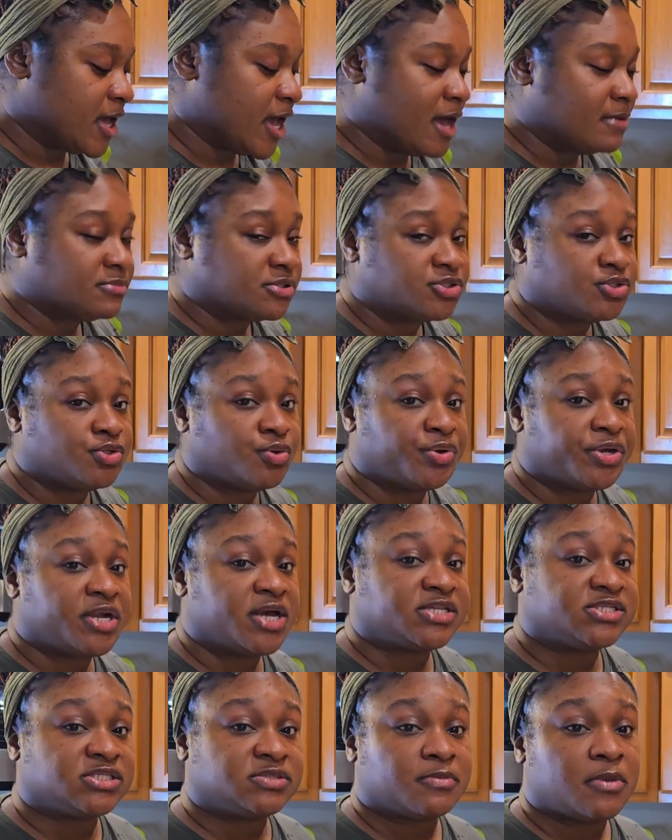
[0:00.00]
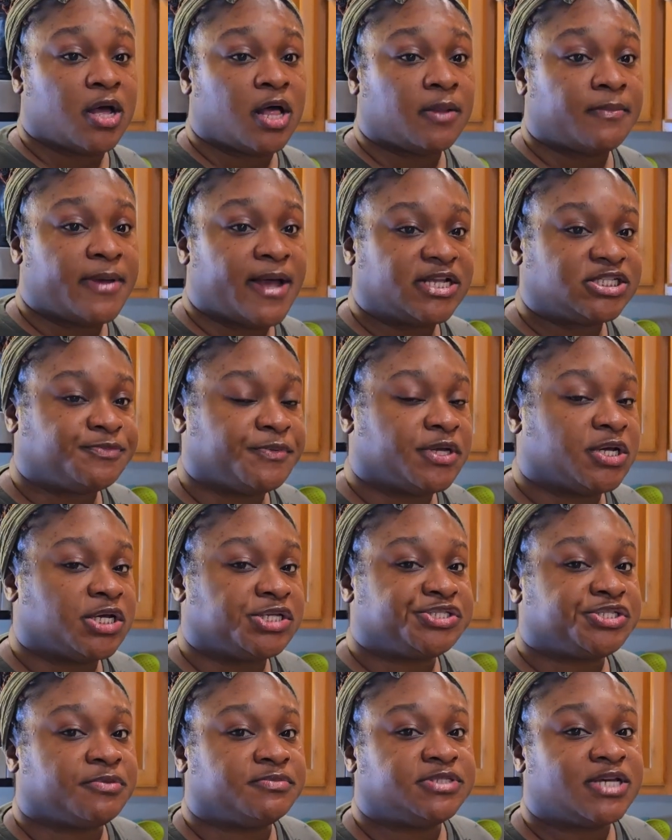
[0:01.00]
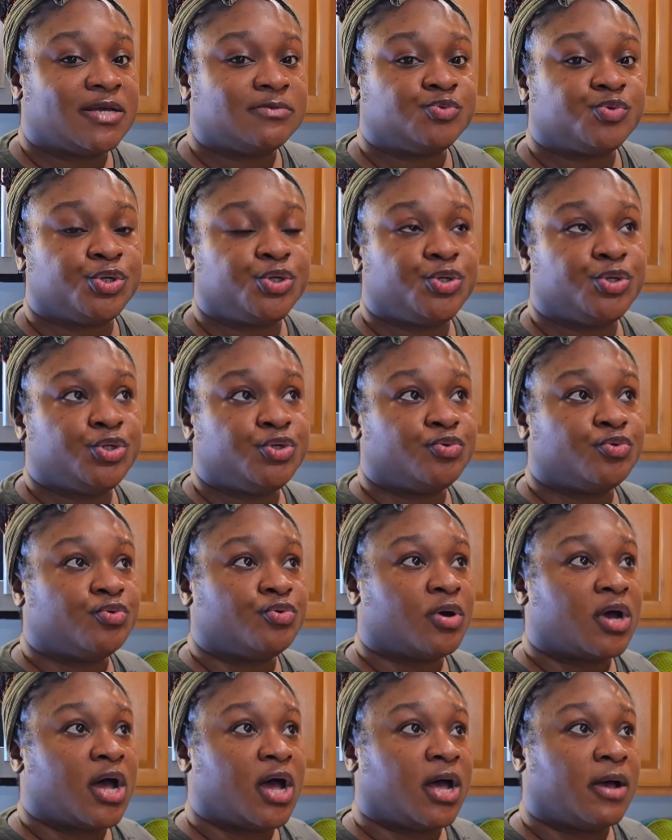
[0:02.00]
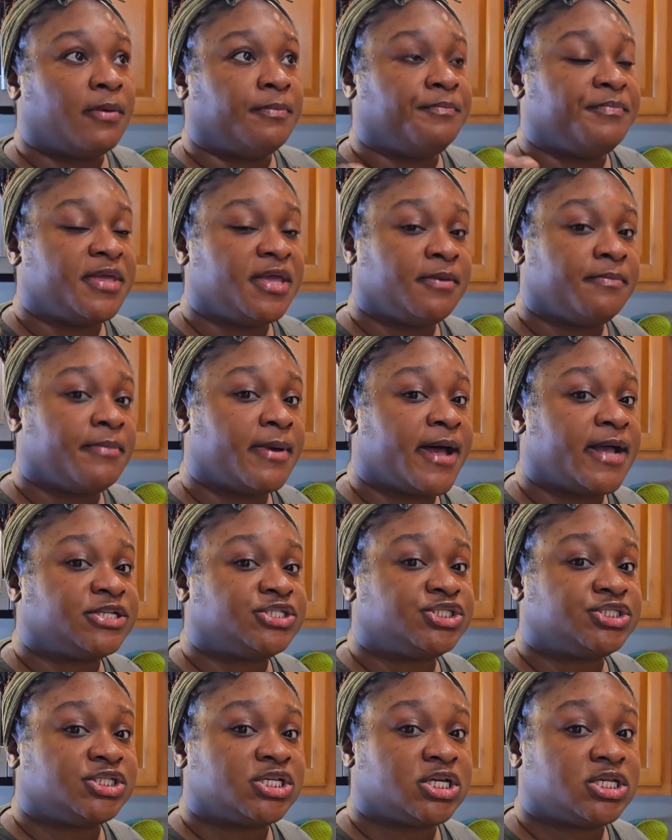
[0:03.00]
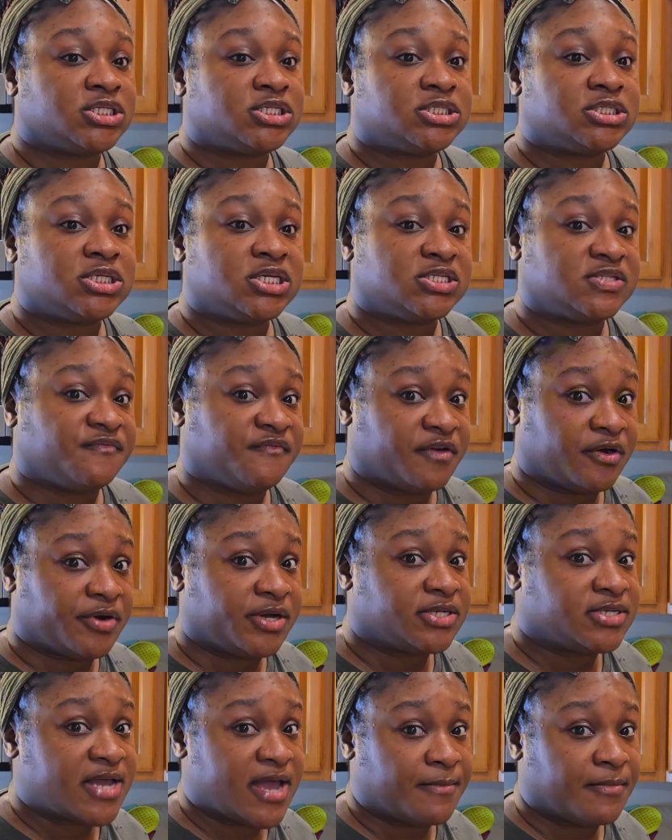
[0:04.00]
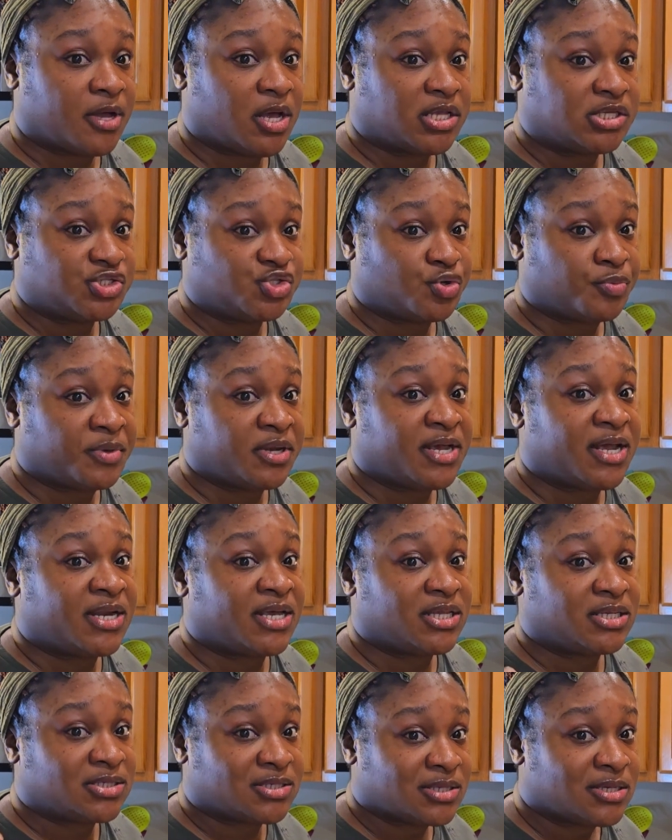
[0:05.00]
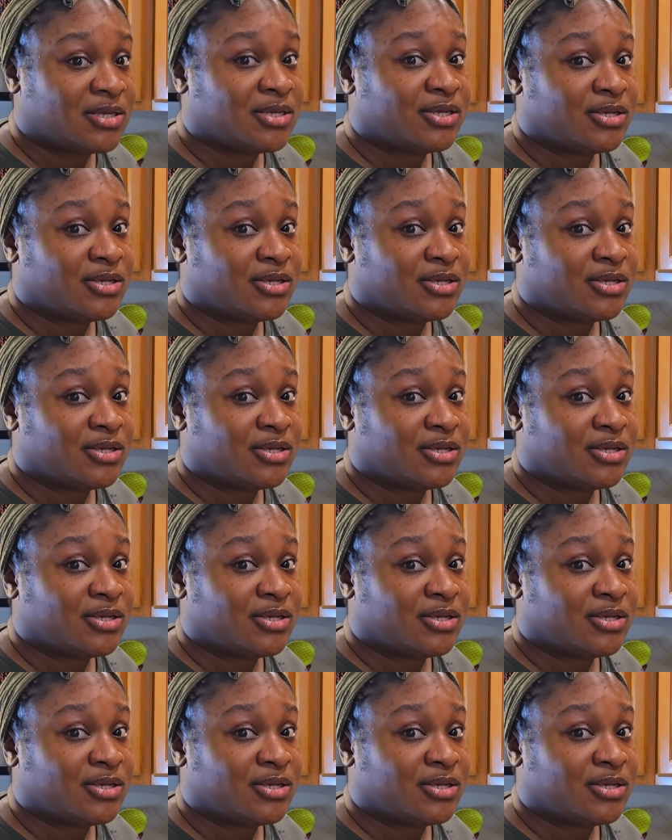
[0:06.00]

I'm doing a small batch because sometimes when you do a big batch, it is very time consuming and it